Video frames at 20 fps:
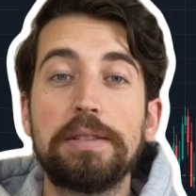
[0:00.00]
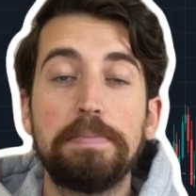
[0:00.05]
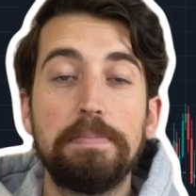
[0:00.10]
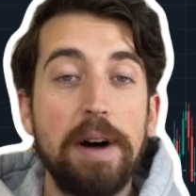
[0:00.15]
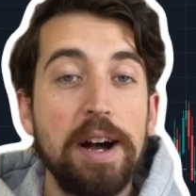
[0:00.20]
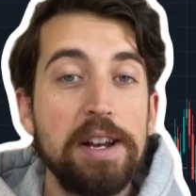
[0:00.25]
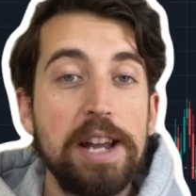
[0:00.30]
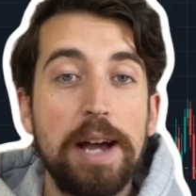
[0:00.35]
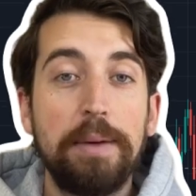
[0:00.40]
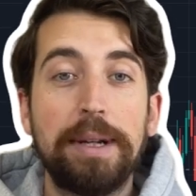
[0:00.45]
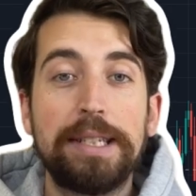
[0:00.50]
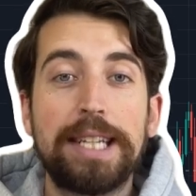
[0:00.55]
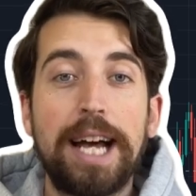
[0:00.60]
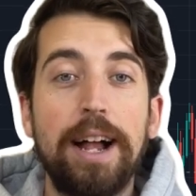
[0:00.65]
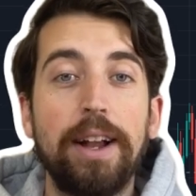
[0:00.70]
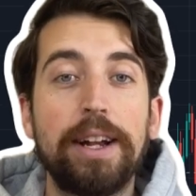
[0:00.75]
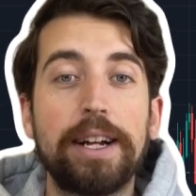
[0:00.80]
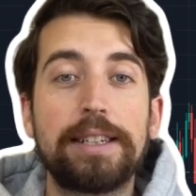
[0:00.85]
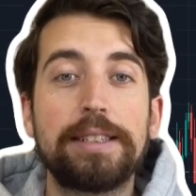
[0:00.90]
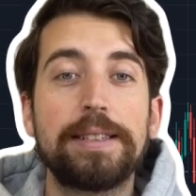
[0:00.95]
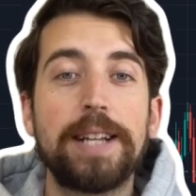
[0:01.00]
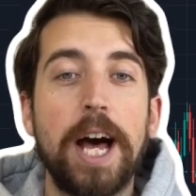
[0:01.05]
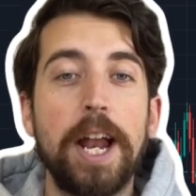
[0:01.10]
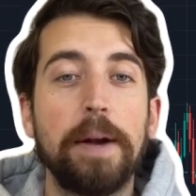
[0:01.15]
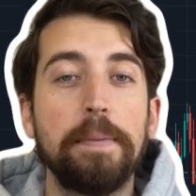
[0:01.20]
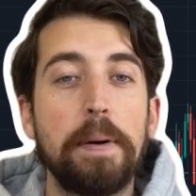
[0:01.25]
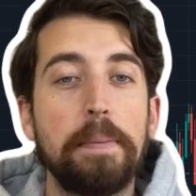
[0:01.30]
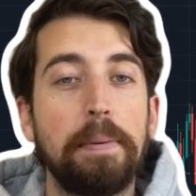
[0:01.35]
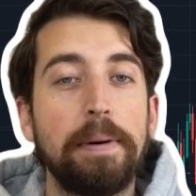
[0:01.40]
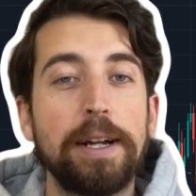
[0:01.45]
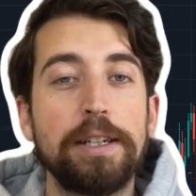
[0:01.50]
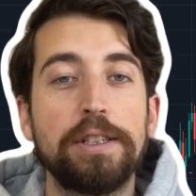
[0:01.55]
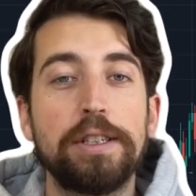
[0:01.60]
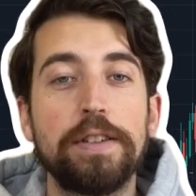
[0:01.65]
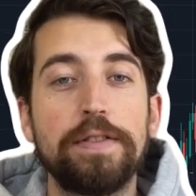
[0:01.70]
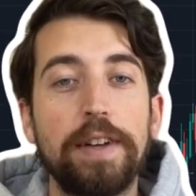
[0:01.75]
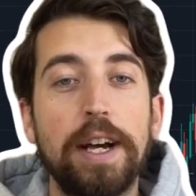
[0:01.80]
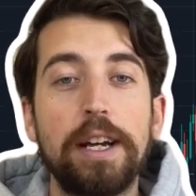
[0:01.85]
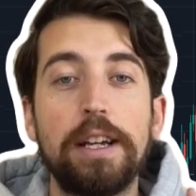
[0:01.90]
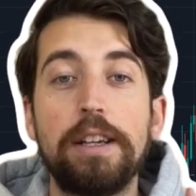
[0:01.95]
my name is Alex, and I'm
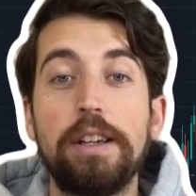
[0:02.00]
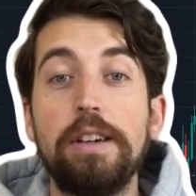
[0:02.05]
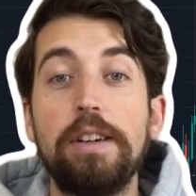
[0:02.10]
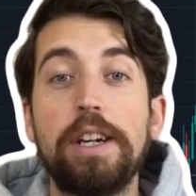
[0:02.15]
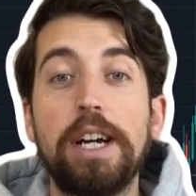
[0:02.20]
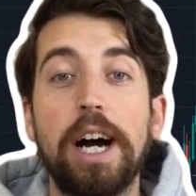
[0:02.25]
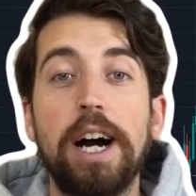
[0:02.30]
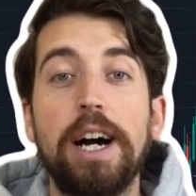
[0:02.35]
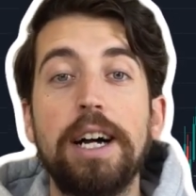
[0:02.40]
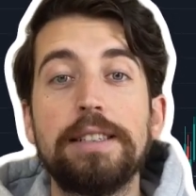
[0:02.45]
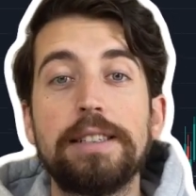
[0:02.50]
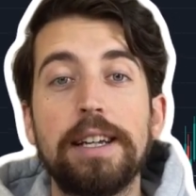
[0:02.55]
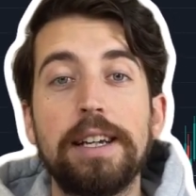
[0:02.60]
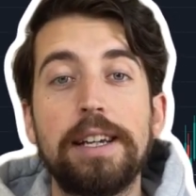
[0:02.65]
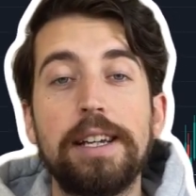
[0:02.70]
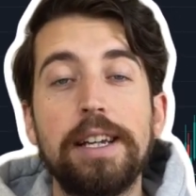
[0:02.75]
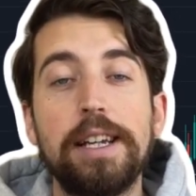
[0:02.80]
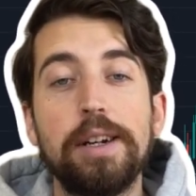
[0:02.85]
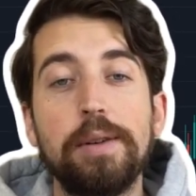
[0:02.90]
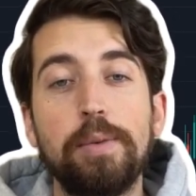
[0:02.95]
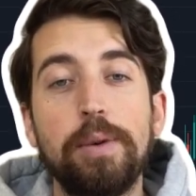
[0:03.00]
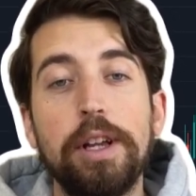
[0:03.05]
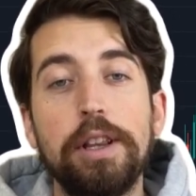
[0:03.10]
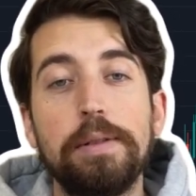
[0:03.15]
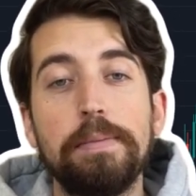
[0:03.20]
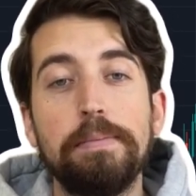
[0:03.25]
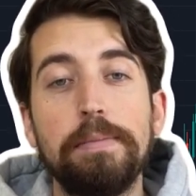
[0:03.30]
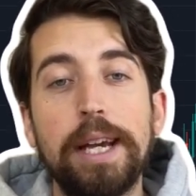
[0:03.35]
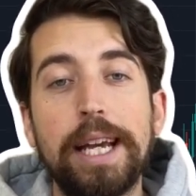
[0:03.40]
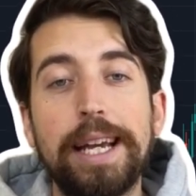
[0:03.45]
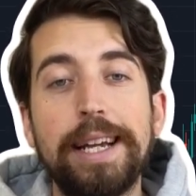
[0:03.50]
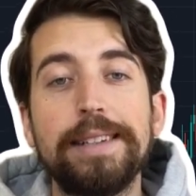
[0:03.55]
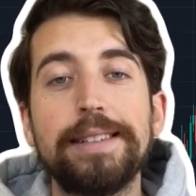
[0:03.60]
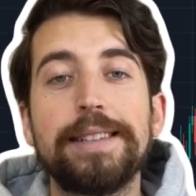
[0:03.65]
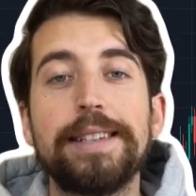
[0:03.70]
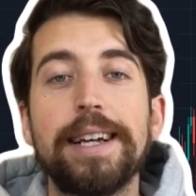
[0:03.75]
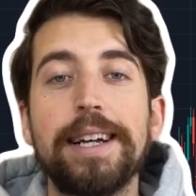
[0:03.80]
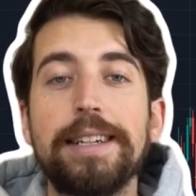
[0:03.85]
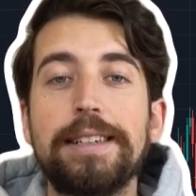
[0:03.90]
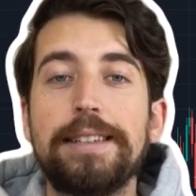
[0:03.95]
appreciative that you guys are here with me
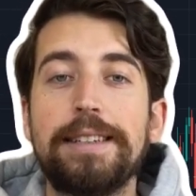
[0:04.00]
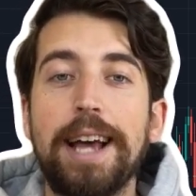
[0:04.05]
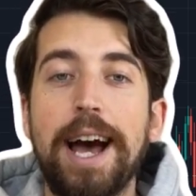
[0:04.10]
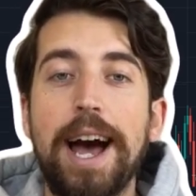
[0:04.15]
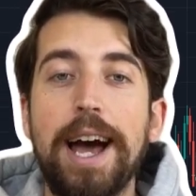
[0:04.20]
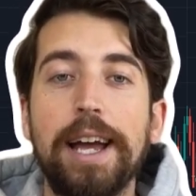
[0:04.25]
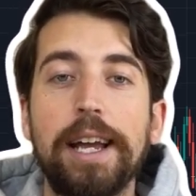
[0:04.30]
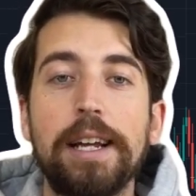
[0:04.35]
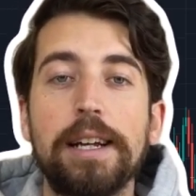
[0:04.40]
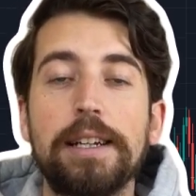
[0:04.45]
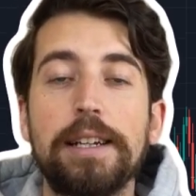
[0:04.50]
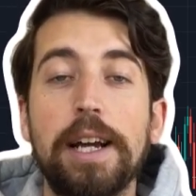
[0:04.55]
today.